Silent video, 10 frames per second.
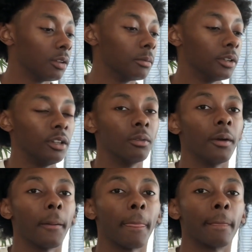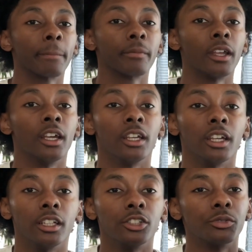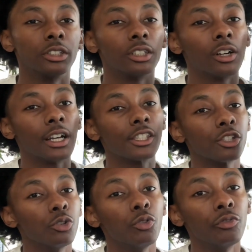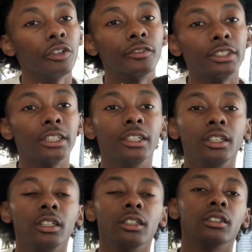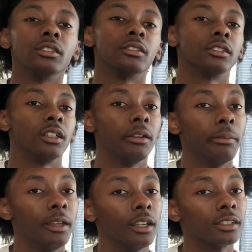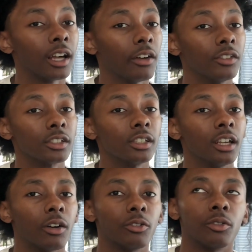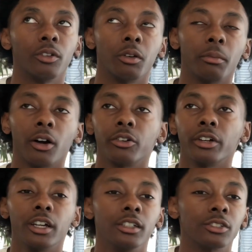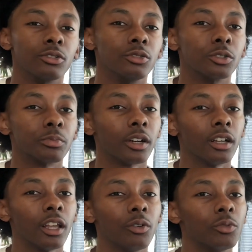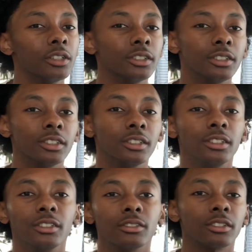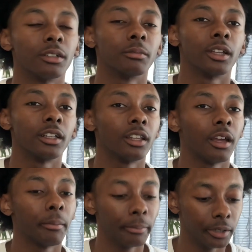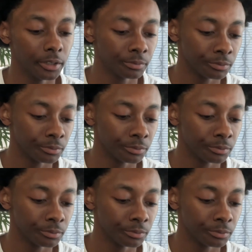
But anyway, yeah, these retail at $215. In men's, obviously, I don't know nothing about grade school. It's probably like $160, something like that. But